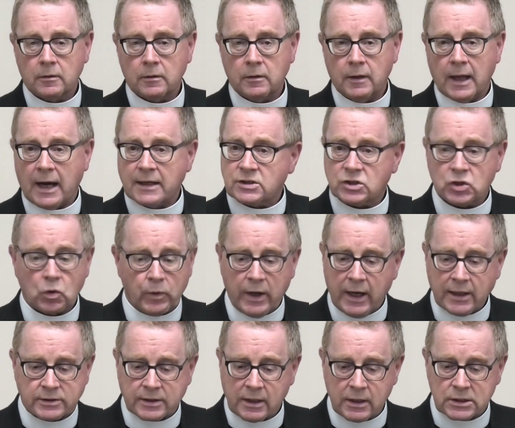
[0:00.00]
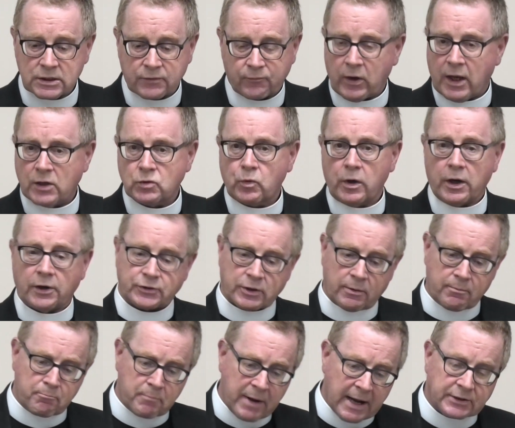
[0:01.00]
That's the way it is, friends. We are to
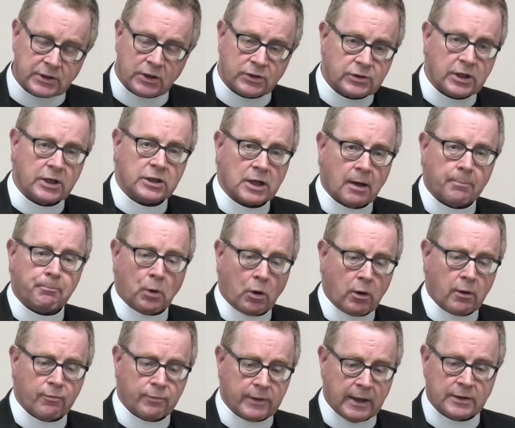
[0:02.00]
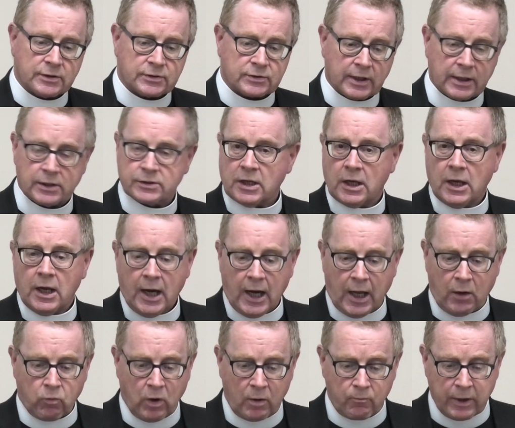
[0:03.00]
meditate upon these things.
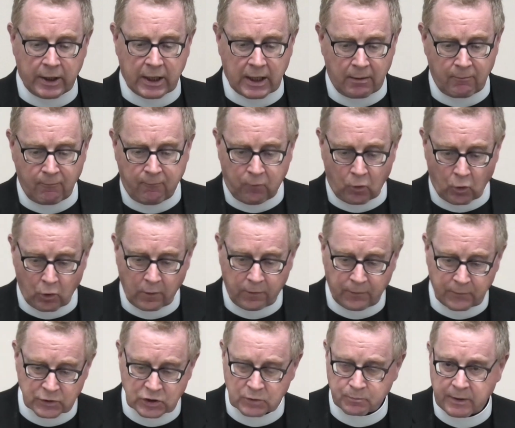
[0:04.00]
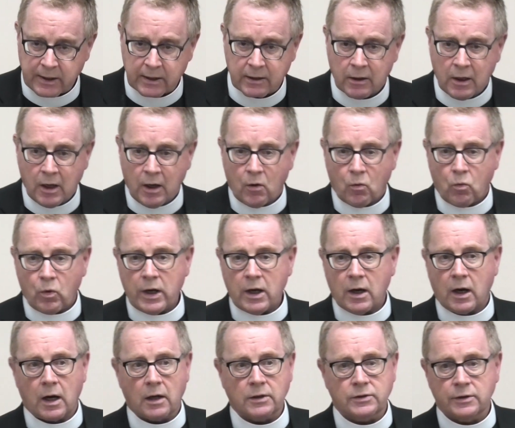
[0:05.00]
And when we come forth to speak, we
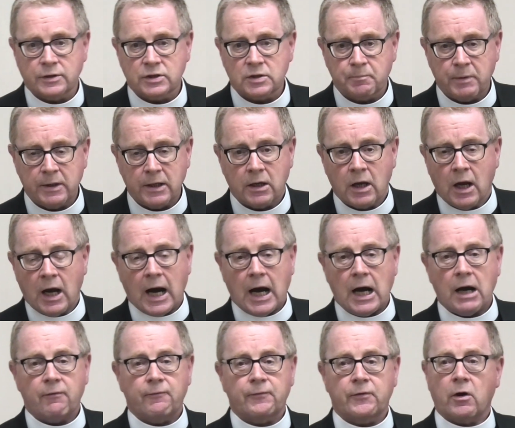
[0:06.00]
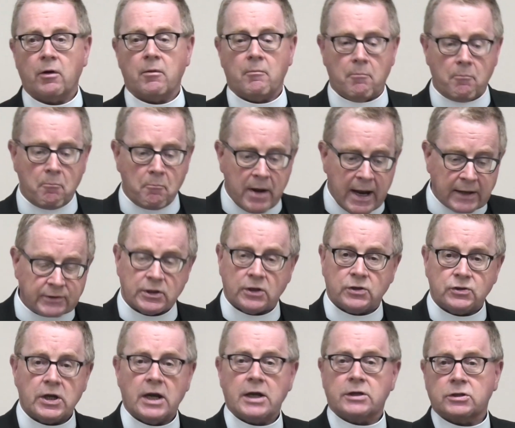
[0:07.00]
are to speak after
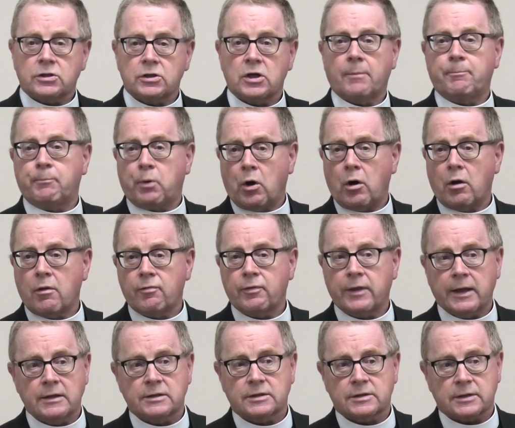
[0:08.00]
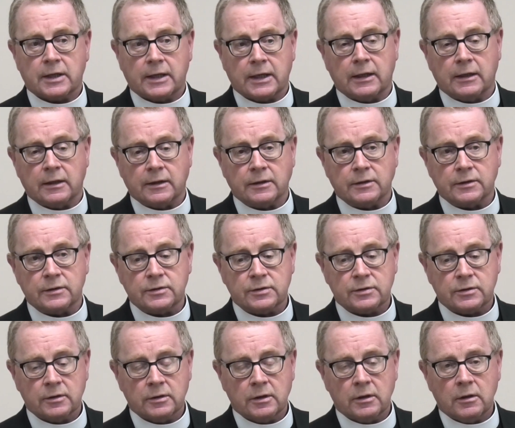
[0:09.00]
meditating upon these
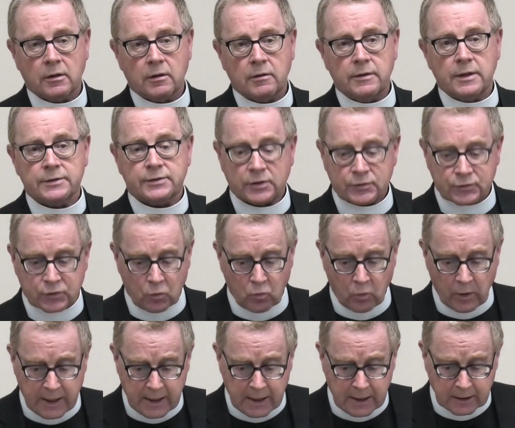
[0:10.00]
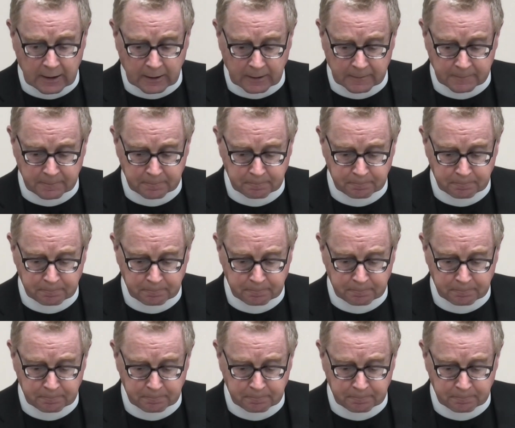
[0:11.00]
things. This is the way.